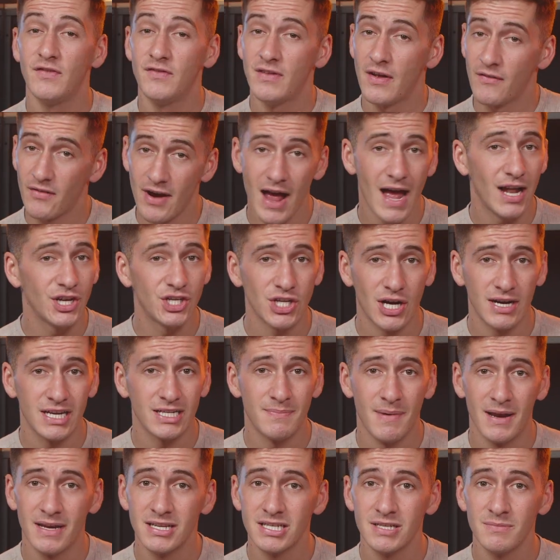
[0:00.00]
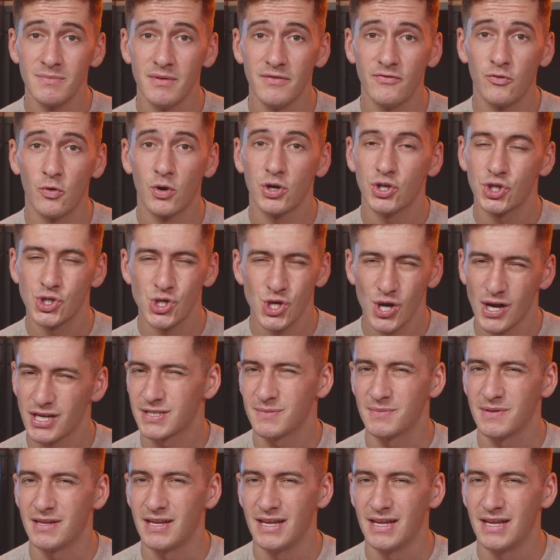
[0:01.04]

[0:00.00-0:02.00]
you've never had Chinese medicine before, trust me,